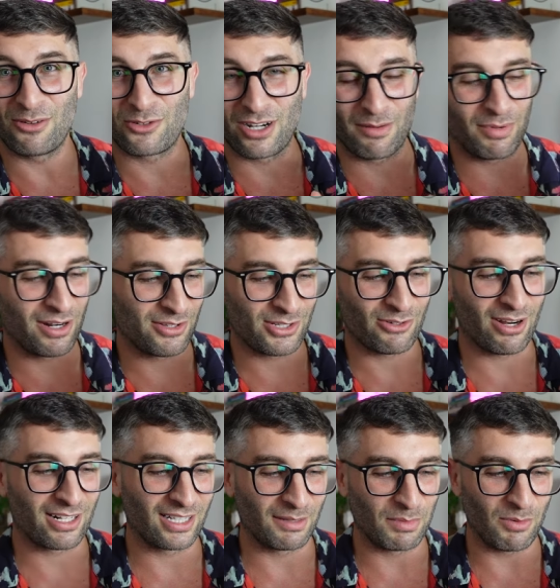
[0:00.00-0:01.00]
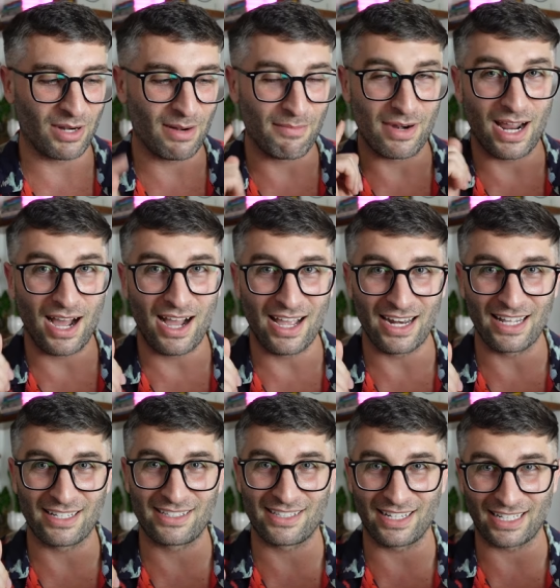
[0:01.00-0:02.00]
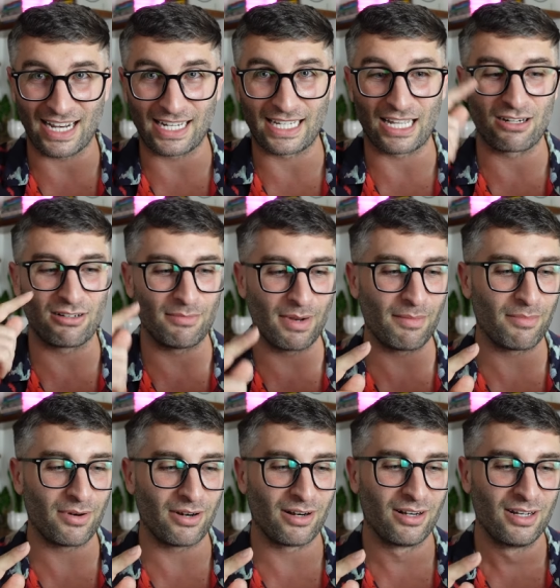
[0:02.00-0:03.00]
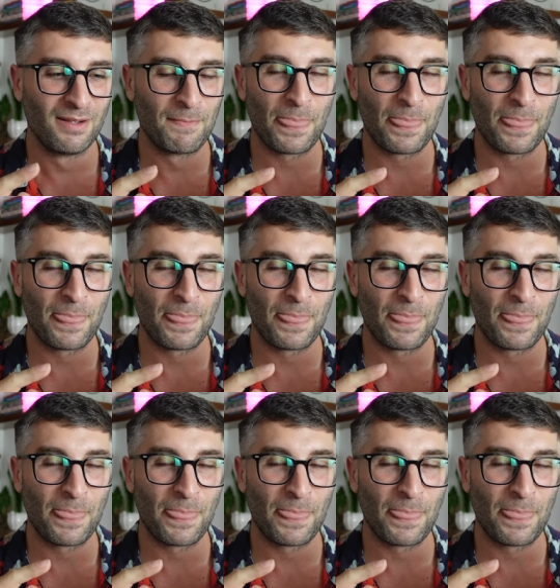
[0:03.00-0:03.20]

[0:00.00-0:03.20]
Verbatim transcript: trying to pronounce it correctly, but when I'm not, it's like I gotta remember